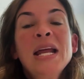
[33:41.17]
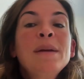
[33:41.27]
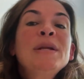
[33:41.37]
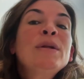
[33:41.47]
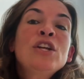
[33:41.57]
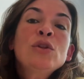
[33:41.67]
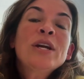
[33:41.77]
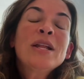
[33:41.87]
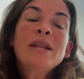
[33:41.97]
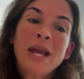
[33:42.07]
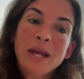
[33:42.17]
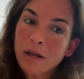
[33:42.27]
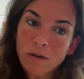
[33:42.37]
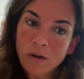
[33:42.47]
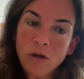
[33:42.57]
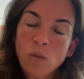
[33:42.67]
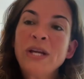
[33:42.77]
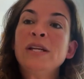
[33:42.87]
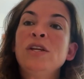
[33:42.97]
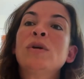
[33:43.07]
you look at, like,
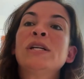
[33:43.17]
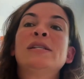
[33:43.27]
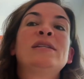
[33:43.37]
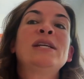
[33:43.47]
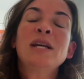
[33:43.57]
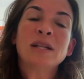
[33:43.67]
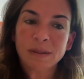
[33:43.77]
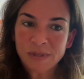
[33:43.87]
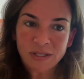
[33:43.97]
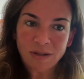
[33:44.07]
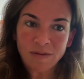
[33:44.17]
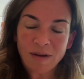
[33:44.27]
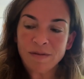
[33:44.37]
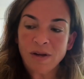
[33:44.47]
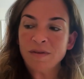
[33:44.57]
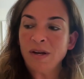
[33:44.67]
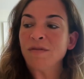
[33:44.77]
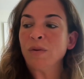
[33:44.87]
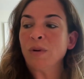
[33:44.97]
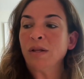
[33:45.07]
you can see glimpses of it
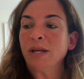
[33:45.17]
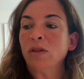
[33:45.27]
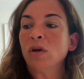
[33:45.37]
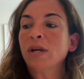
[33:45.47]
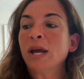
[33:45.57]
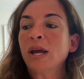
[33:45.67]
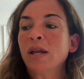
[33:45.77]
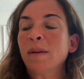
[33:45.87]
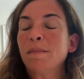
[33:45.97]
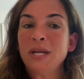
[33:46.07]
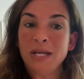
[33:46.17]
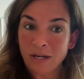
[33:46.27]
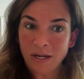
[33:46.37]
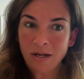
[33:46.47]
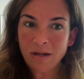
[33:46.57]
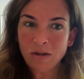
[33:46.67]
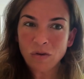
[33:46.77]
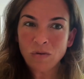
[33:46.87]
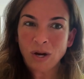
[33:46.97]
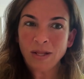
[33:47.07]
everywhere. Like, look at P. Diddy,
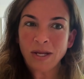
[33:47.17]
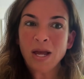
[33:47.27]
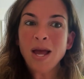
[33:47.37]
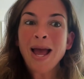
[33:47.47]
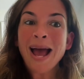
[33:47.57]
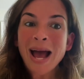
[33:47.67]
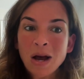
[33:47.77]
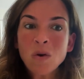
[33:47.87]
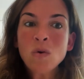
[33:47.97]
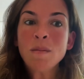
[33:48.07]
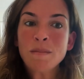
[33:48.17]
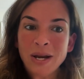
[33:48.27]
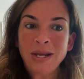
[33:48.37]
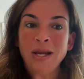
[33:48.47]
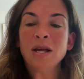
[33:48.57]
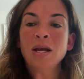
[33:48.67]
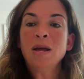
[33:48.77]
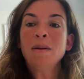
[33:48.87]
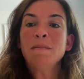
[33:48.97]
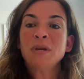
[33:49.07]
right? Like, how many
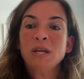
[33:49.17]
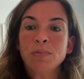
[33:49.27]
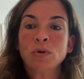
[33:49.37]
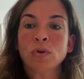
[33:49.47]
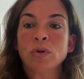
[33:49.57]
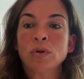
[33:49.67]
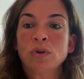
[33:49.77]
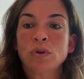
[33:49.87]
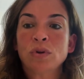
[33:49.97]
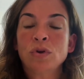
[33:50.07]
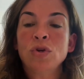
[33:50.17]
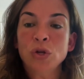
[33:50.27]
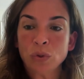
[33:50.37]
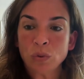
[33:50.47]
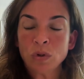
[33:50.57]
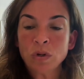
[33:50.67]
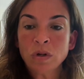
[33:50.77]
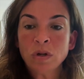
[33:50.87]
people knew